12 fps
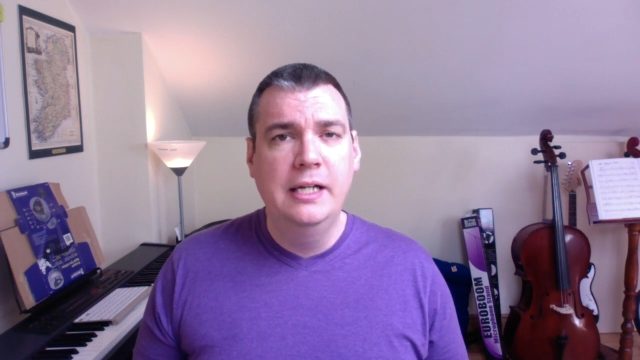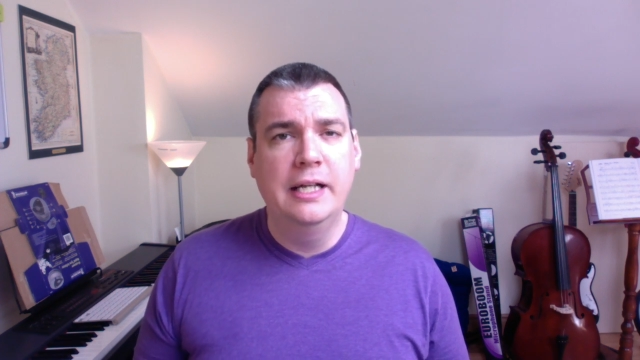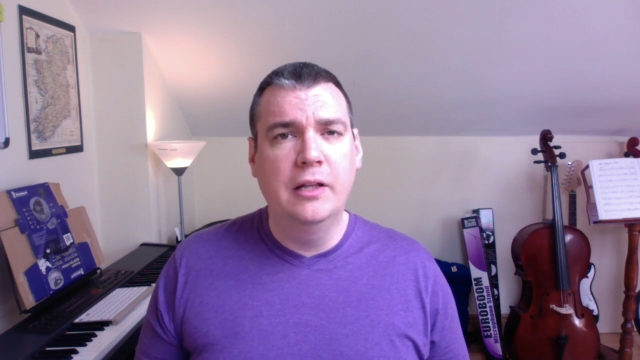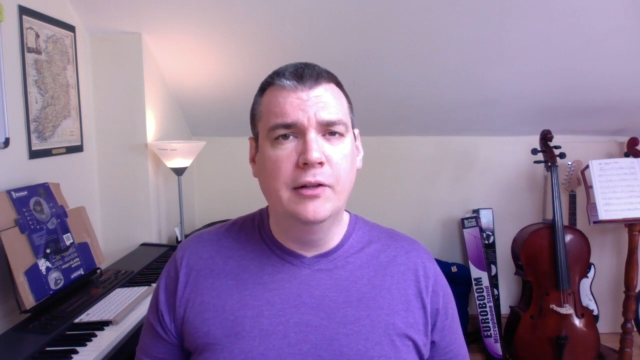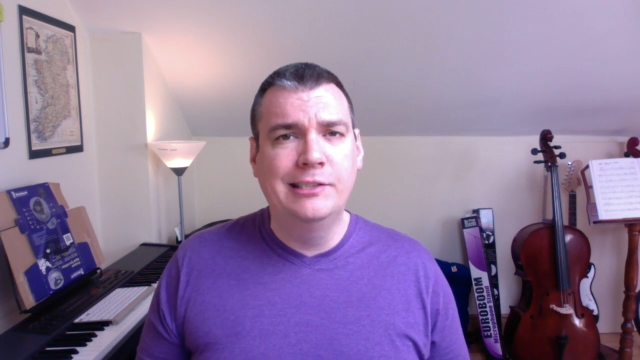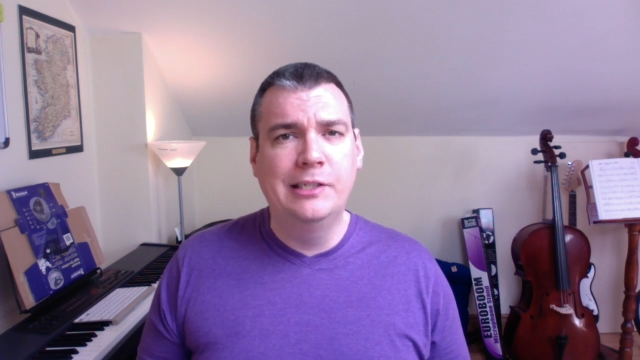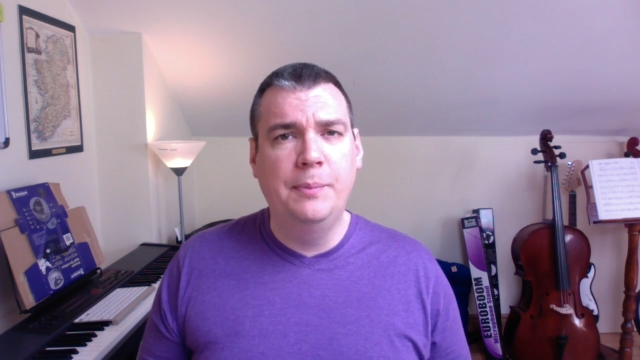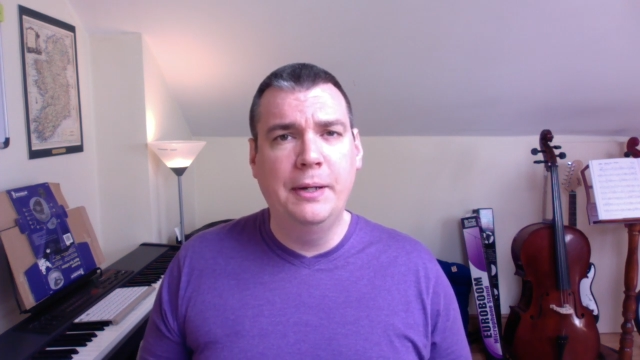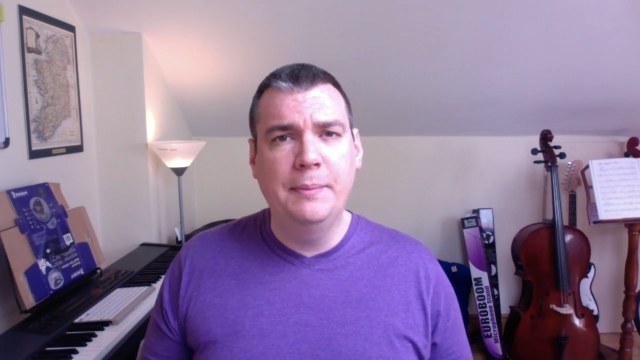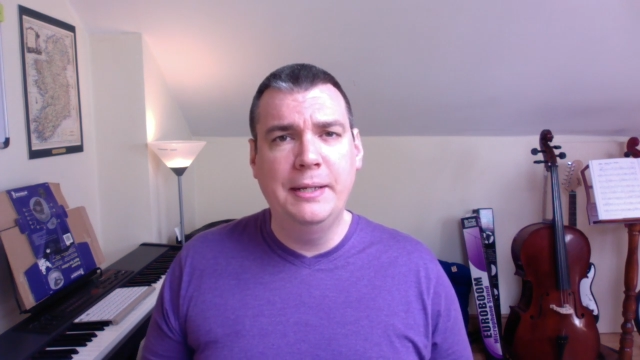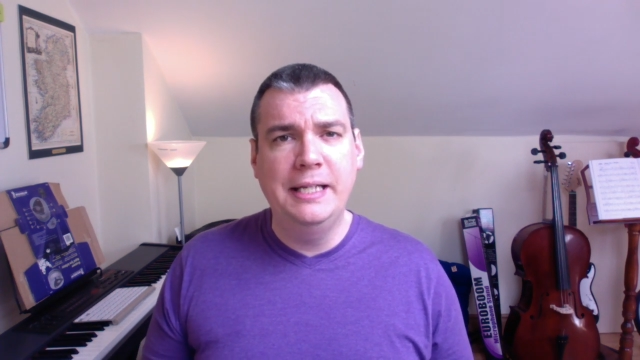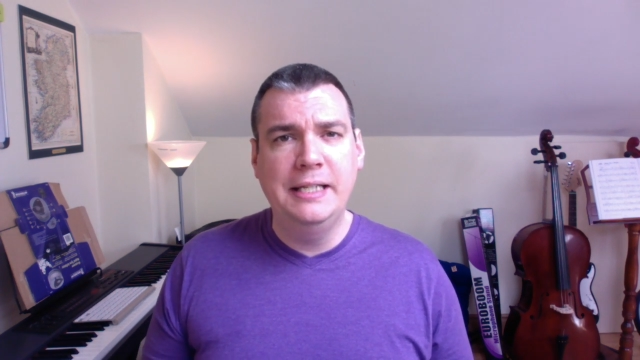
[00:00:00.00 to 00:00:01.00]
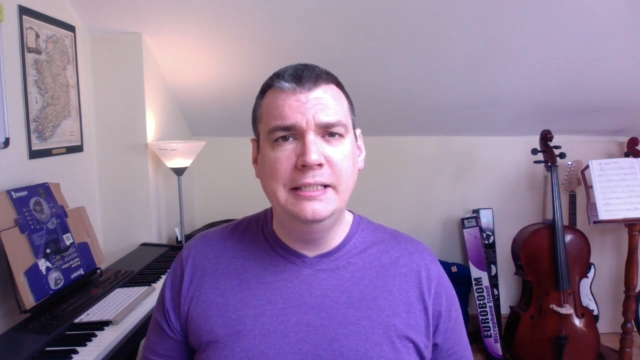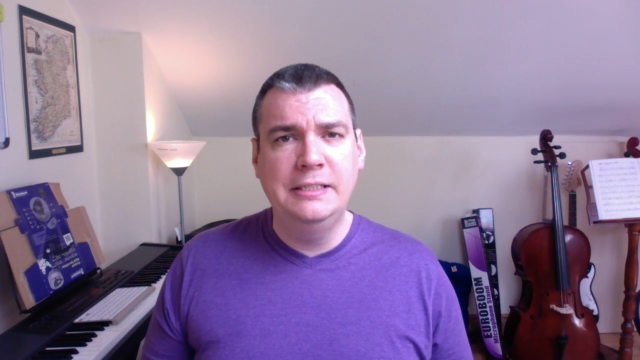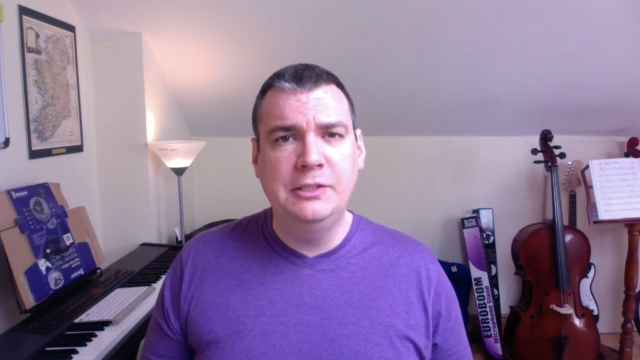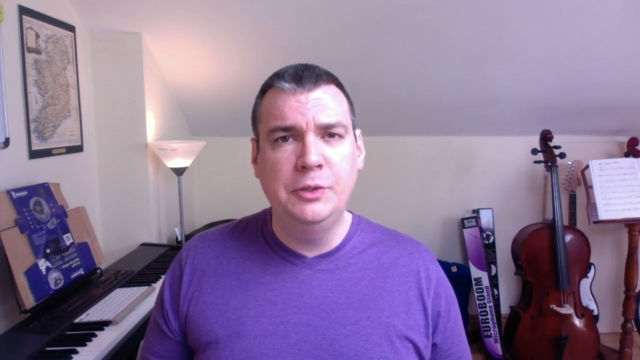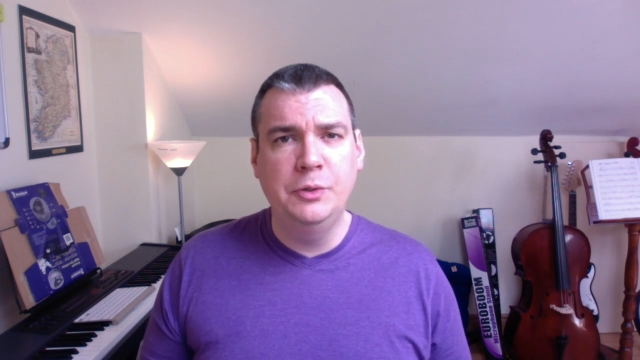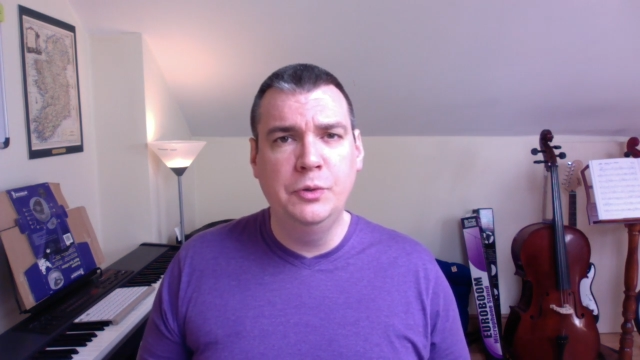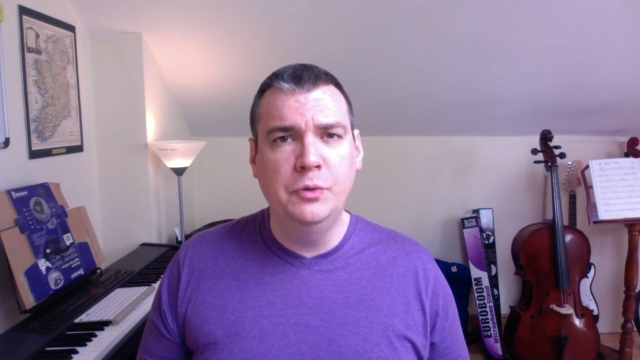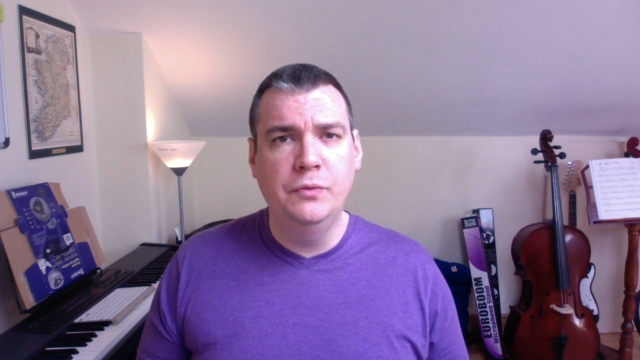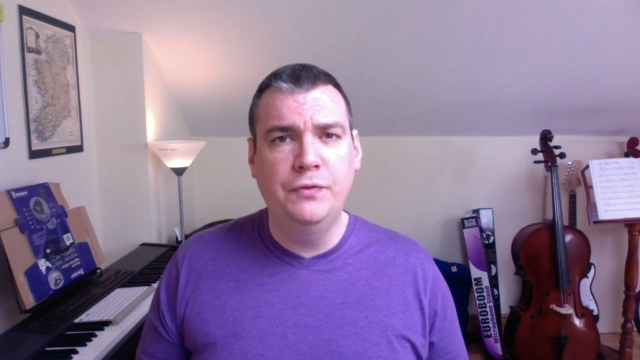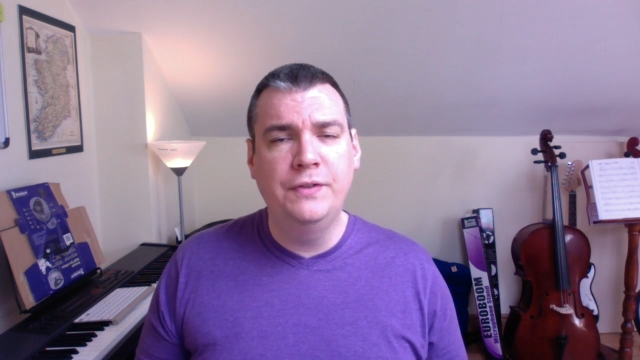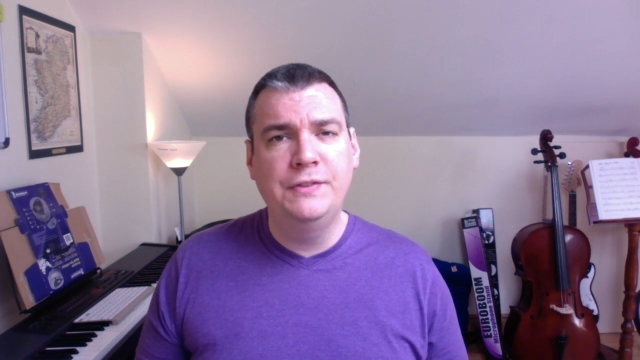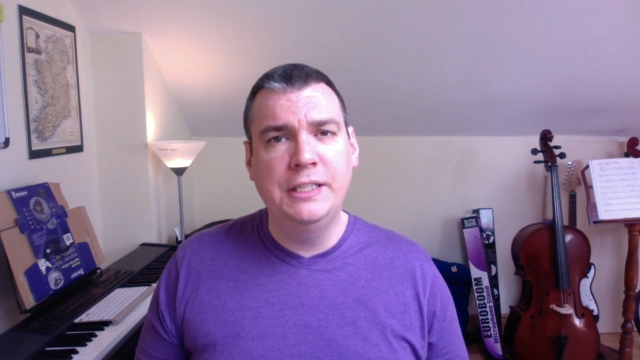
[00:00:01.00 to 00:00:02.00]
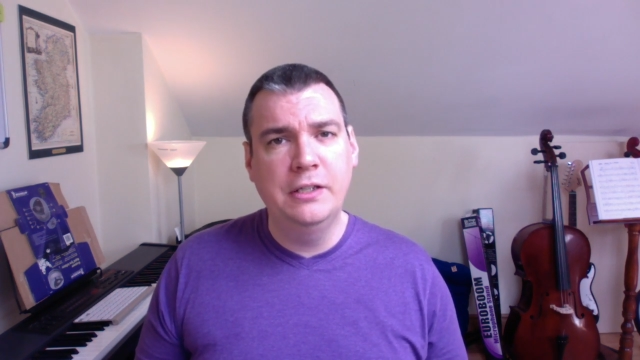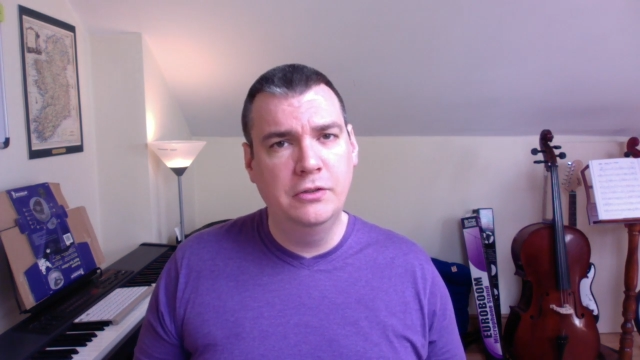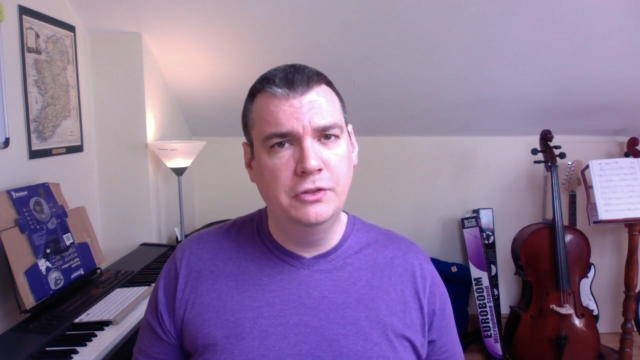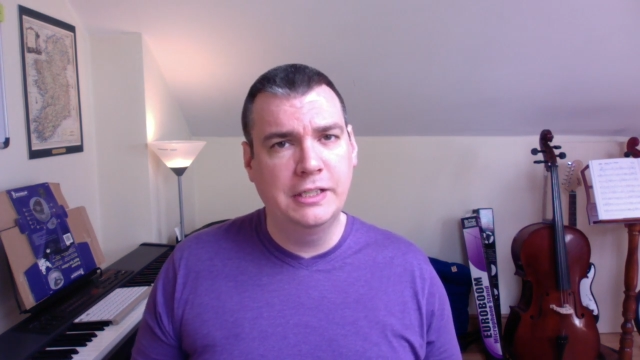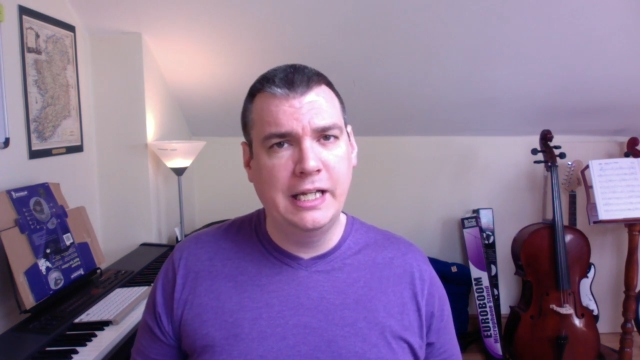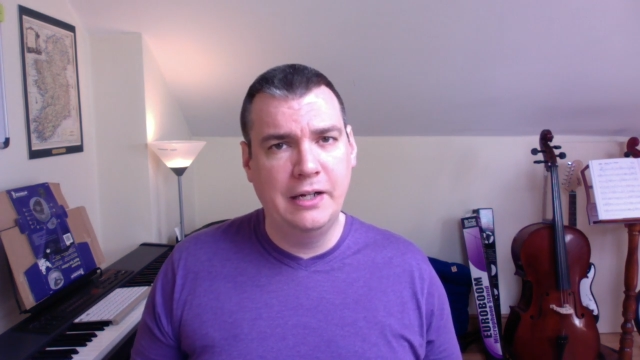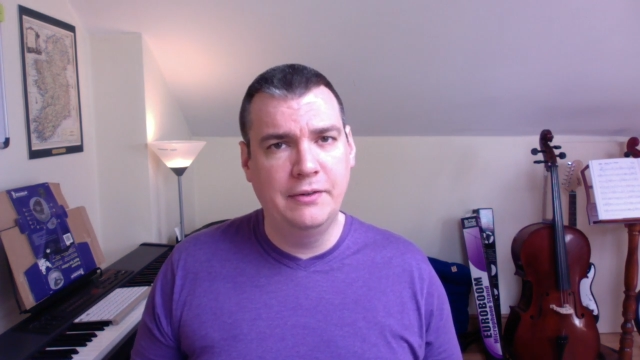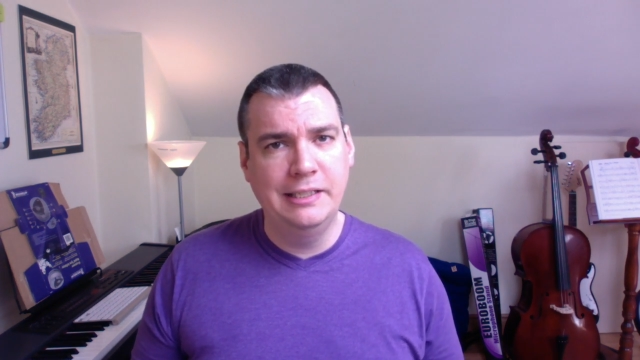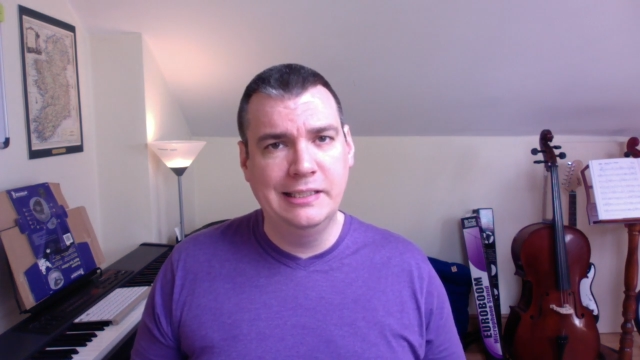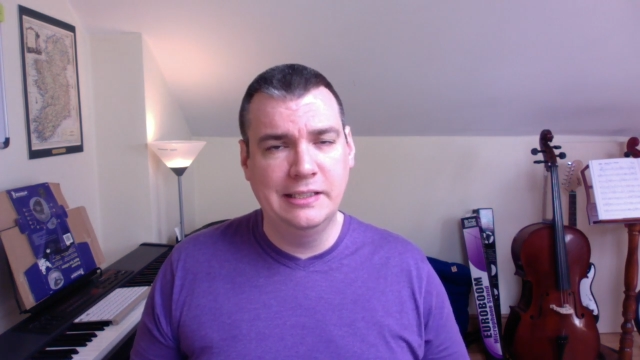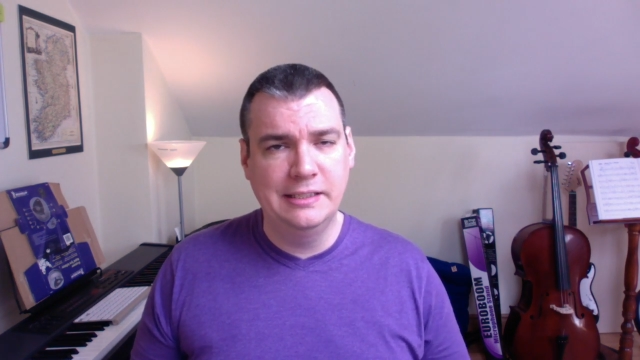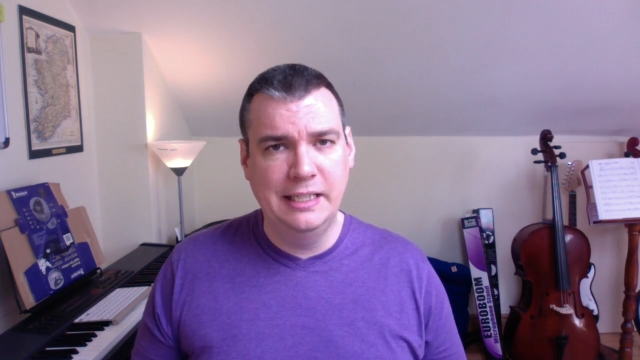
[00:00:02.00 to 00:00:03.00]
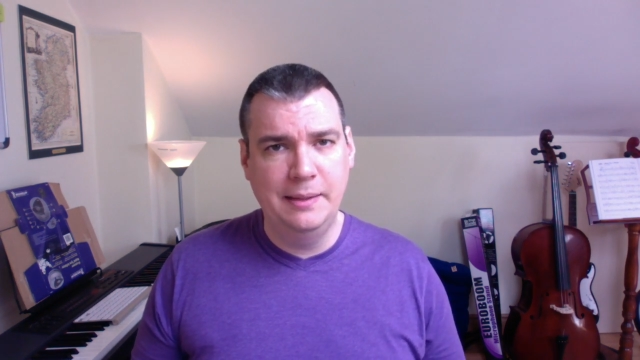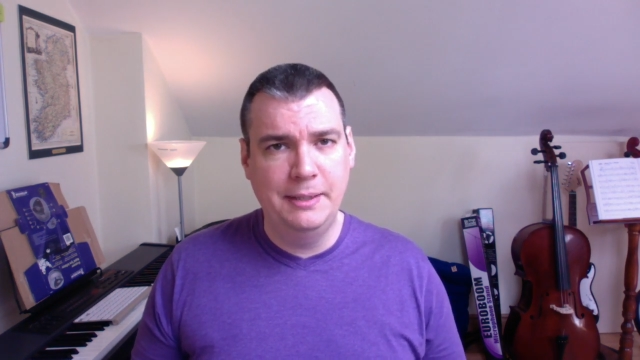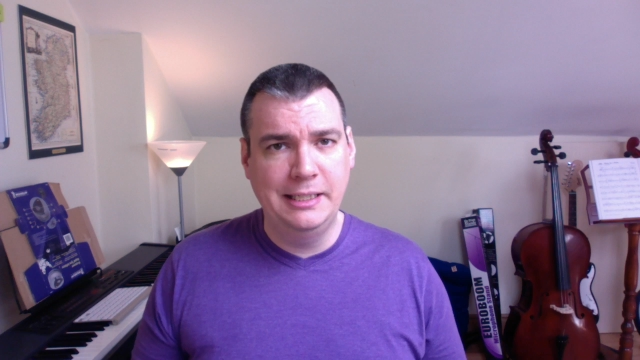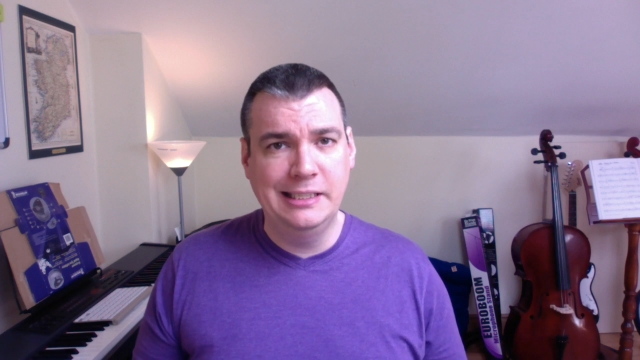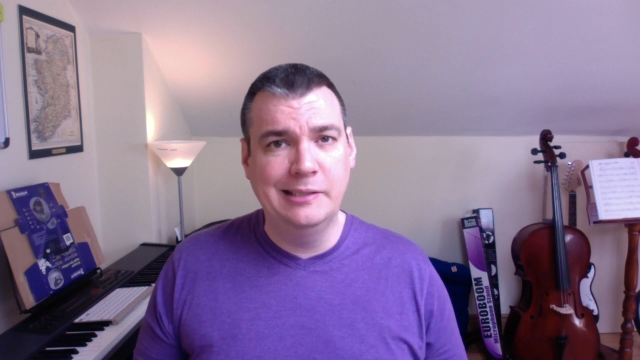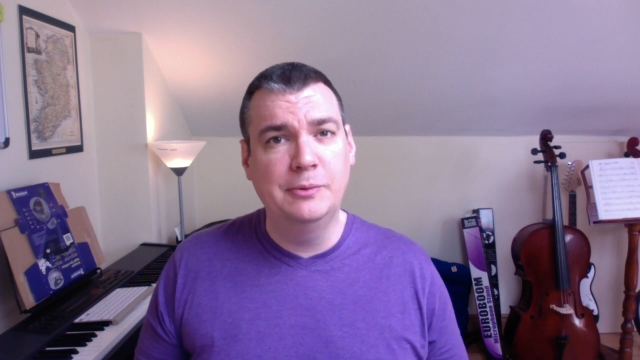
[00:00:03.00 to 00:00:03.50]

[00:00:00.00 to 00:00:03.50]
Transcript: It'll also bring me to 1,500 calories on a daily basis,